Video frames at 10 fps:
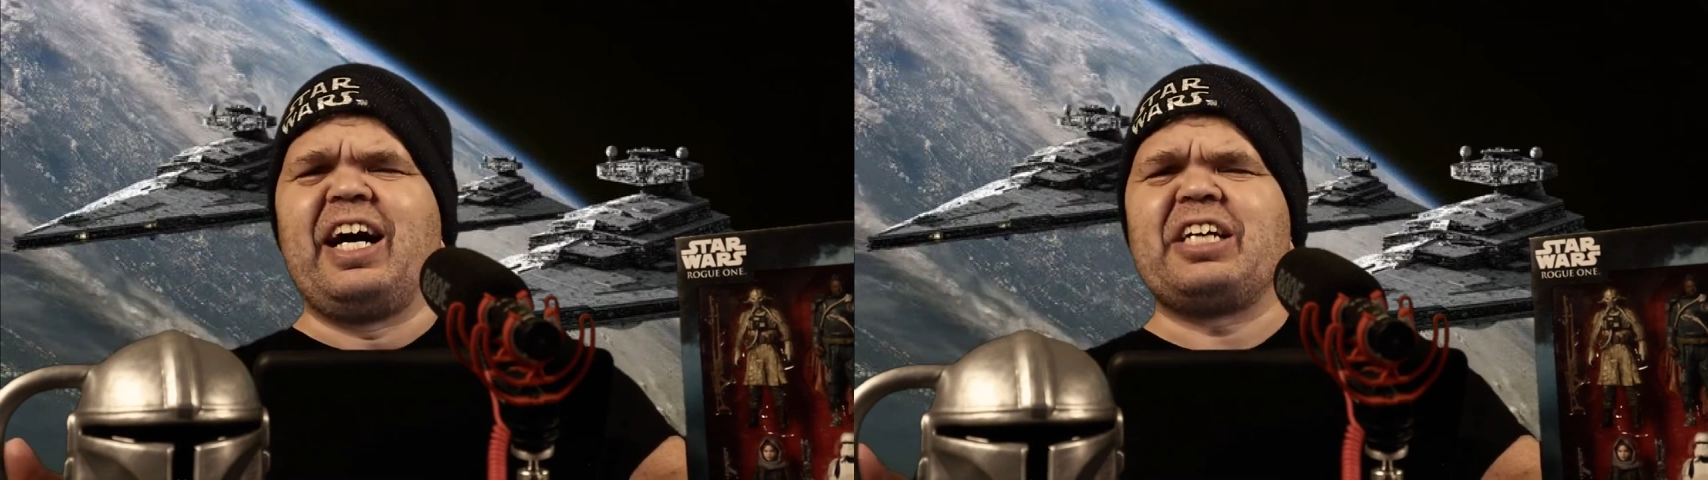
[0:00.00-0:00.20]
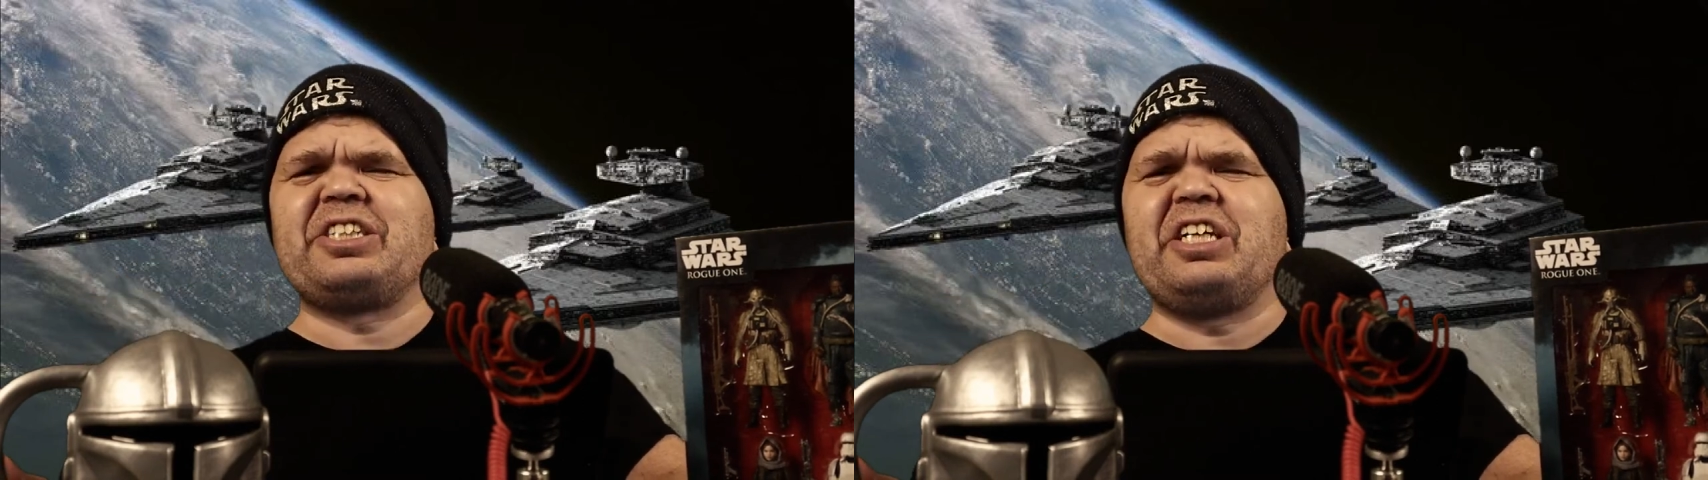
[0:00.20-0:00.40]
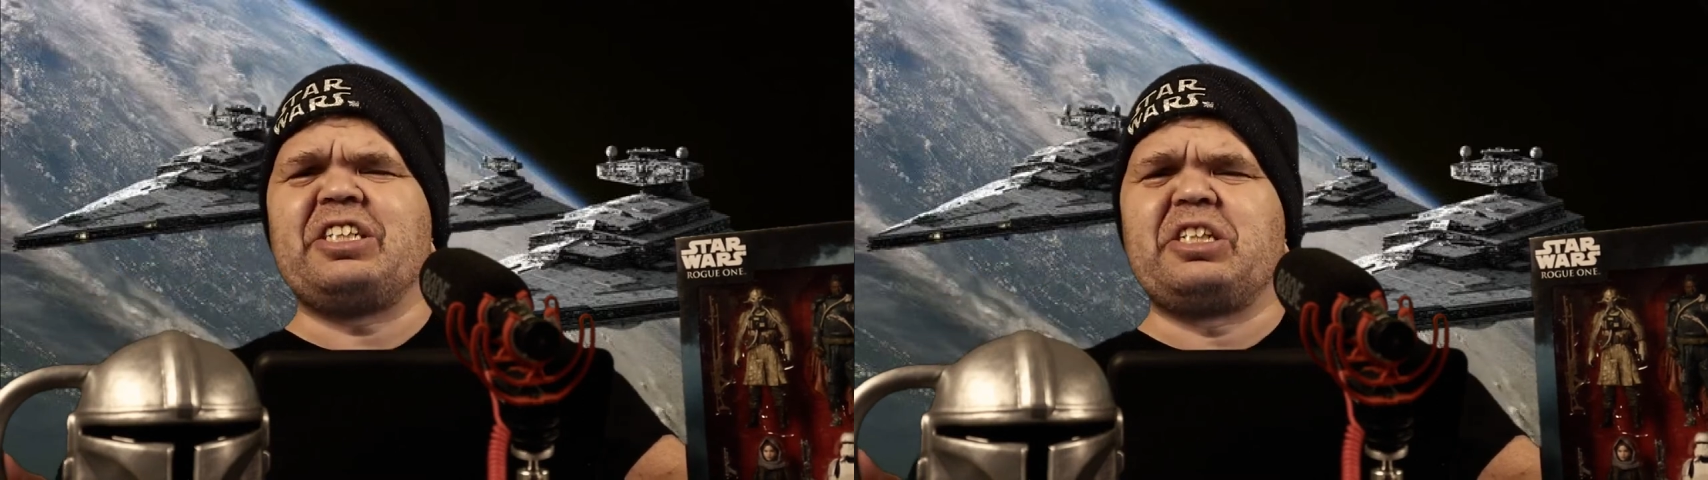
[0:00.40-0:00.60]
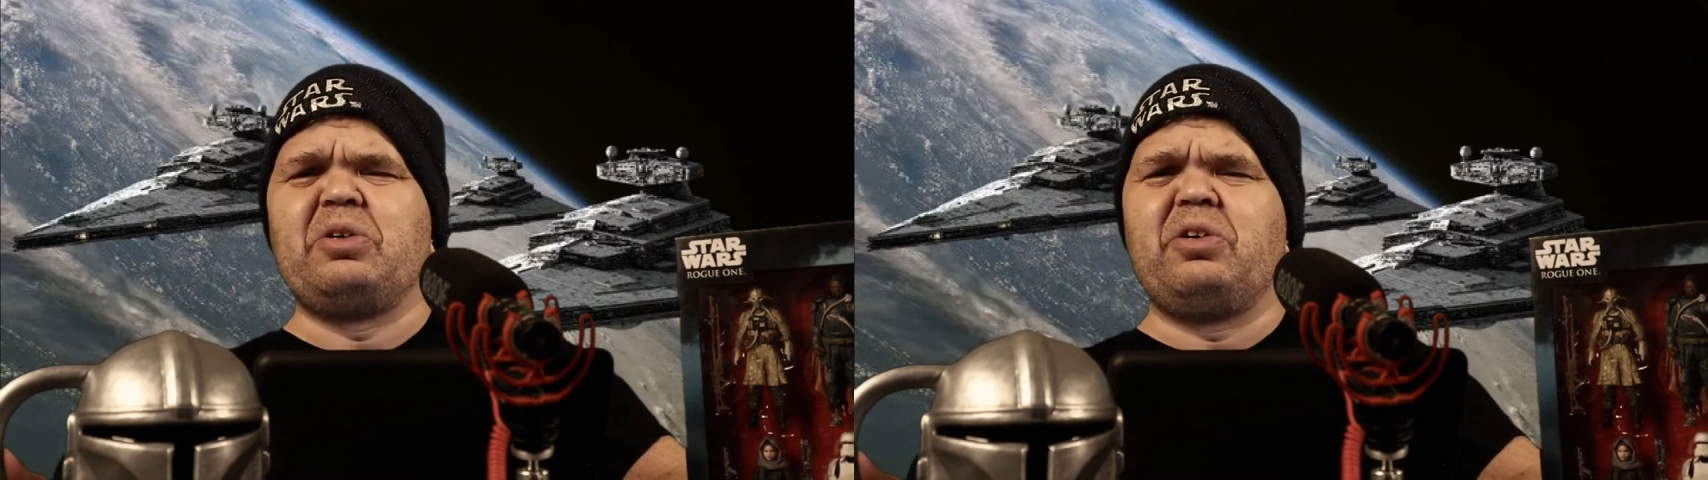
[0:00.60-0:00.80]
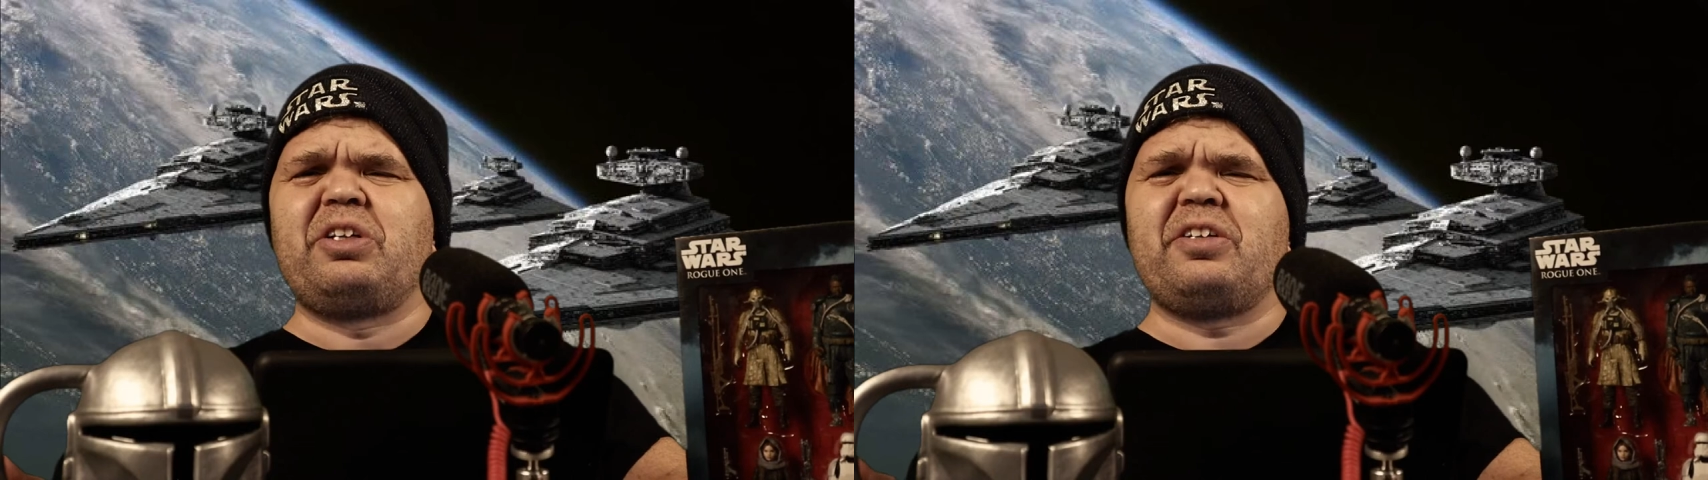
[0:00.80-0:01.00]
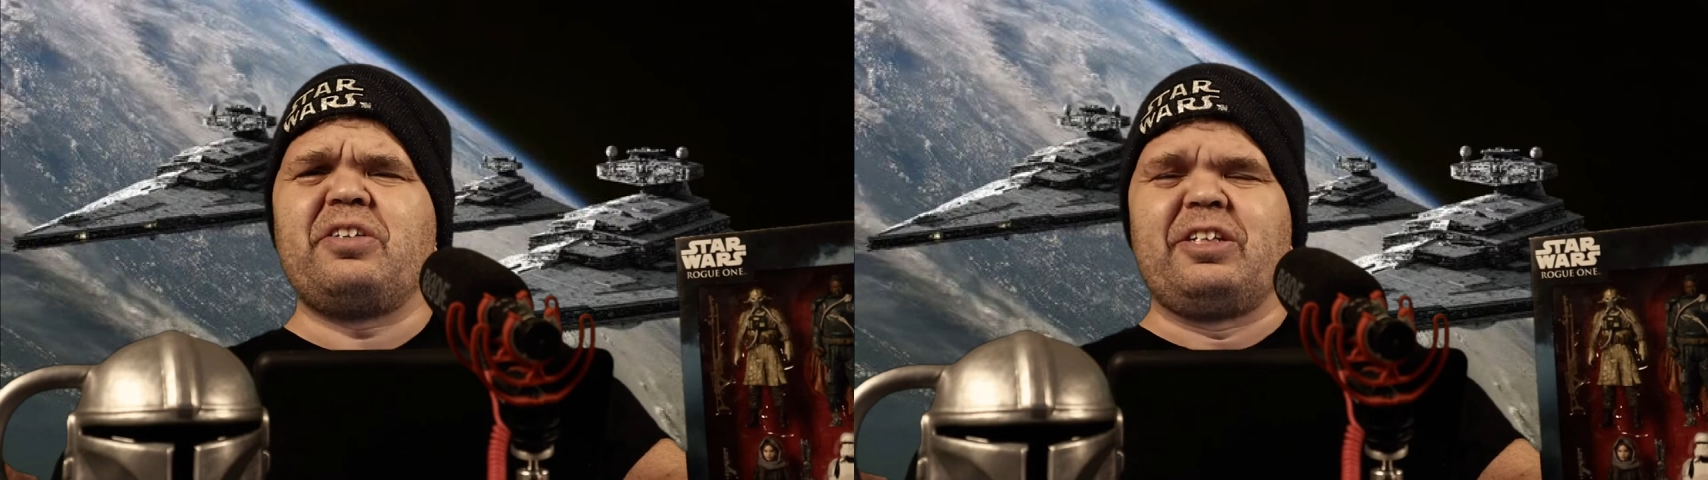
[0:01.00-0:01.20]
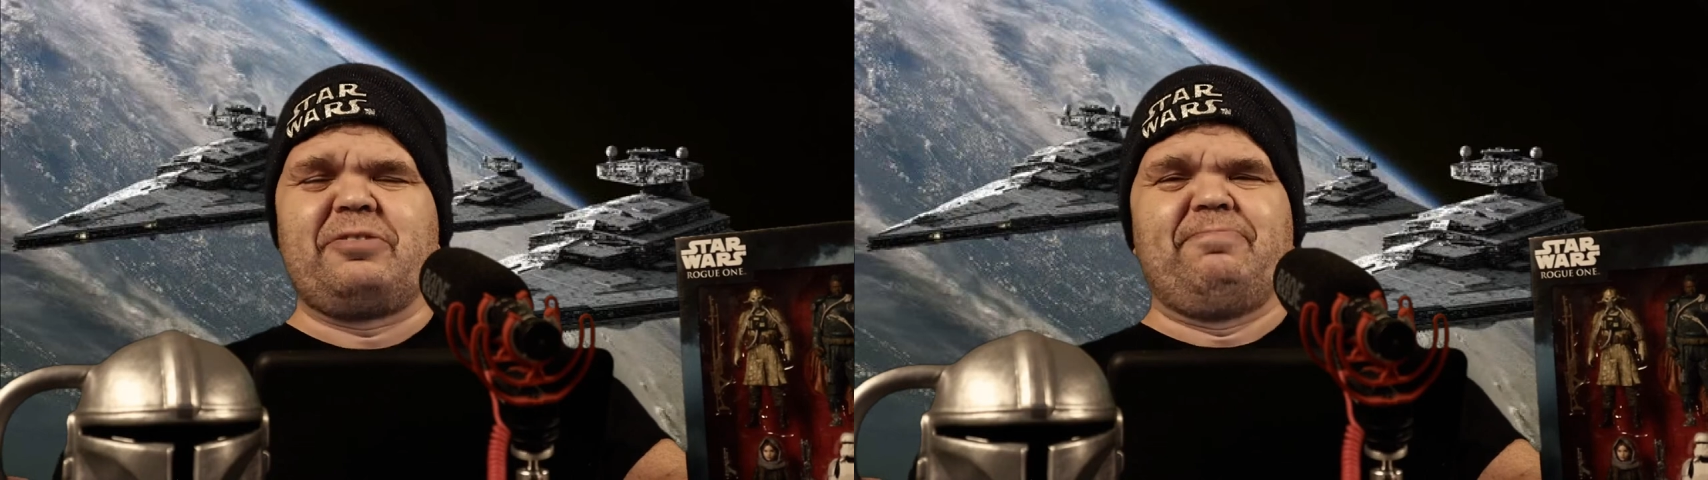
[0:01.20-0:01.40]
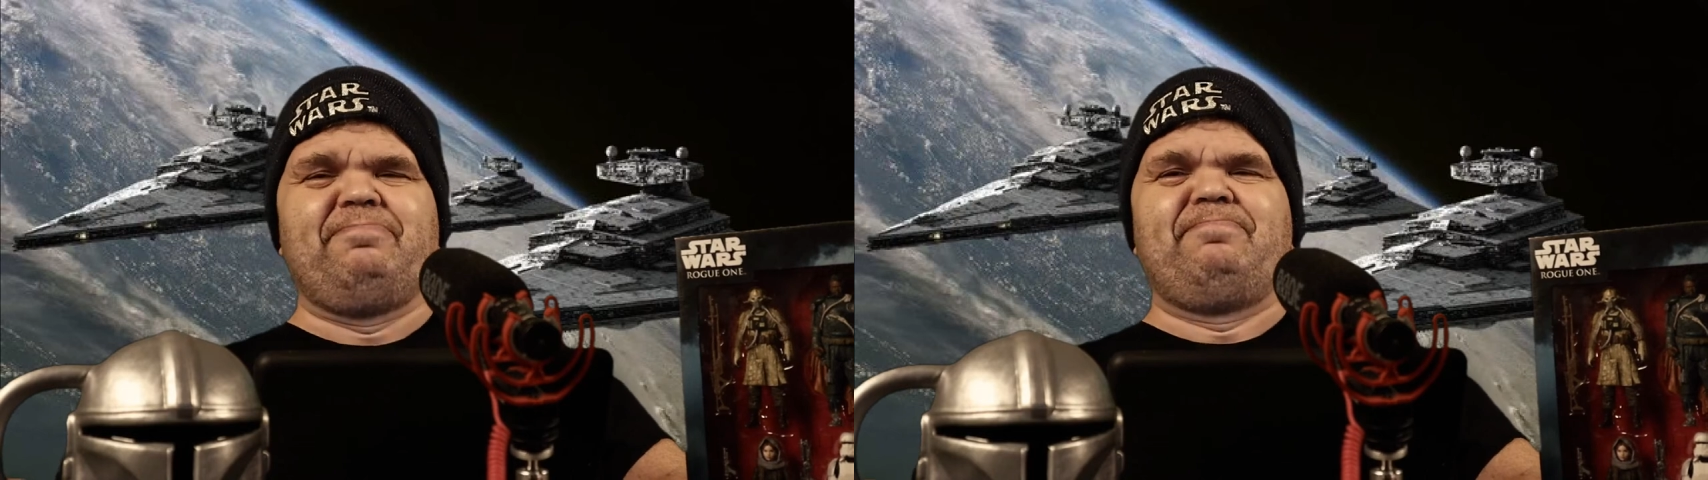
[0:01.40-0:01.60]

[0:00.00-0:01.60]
access to it. Like,